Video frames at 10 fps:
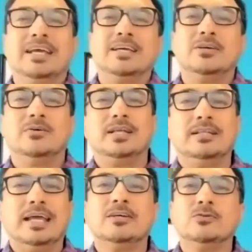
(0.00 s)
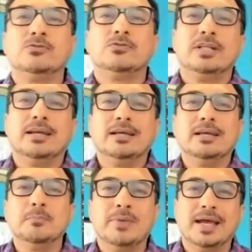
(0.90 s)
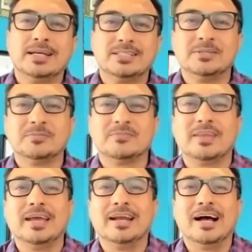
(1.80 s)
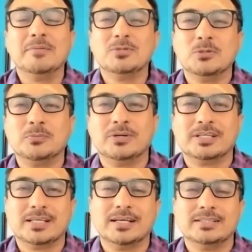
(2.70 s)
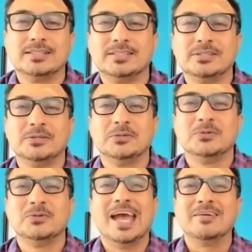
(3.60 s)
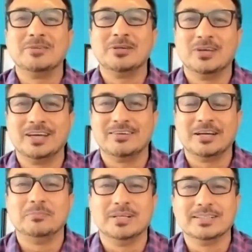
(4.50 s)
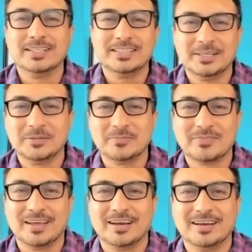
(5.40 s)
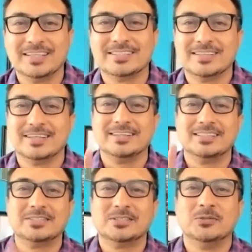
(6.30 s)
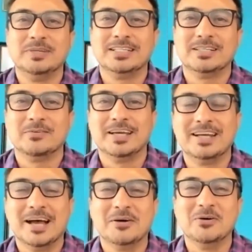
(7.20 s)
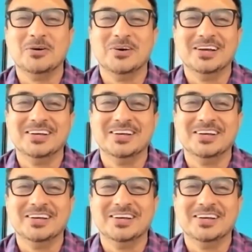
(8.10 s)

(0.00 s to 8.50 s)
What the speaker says: And thank you for that impact. And I'm super excited to have you here at Build It. It's just 2 weeks away now.